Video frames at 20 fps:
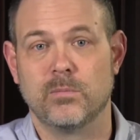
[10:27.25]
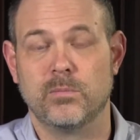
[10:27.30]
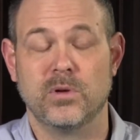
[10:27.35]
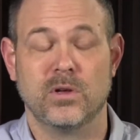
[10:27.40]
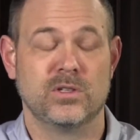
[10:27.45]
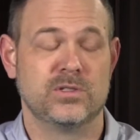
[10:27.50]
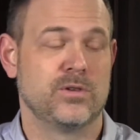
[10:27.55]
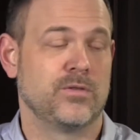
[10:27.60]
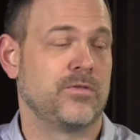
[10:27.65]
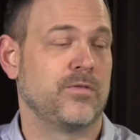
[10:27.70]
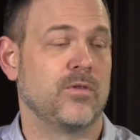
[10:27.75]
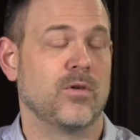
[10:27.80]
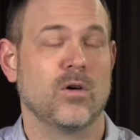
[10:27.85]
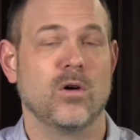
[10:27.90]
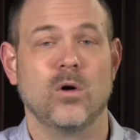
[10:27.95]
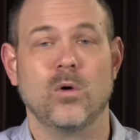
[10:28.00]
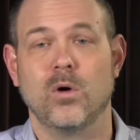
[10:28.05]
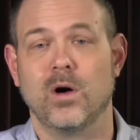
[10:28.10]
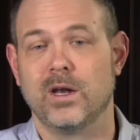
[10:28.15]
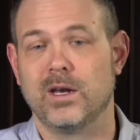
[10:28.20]
build your
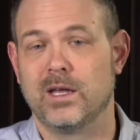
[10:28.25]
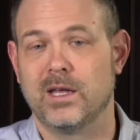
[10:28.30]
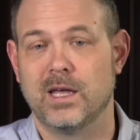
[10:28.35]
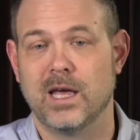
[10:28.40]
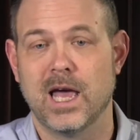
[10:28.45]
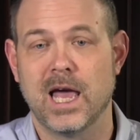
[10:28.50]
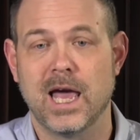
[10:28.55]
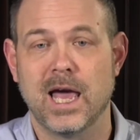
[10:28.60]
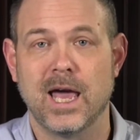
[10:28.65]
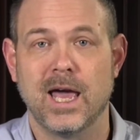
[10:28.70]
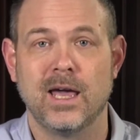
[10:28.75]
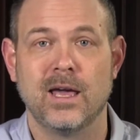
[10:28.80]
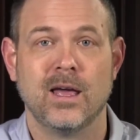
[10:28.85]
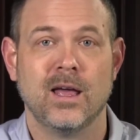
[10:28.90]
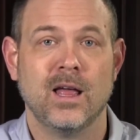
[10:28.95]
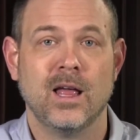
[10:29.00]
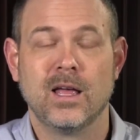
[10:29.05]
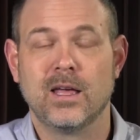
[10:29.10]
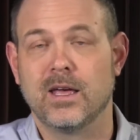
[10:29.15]
401k,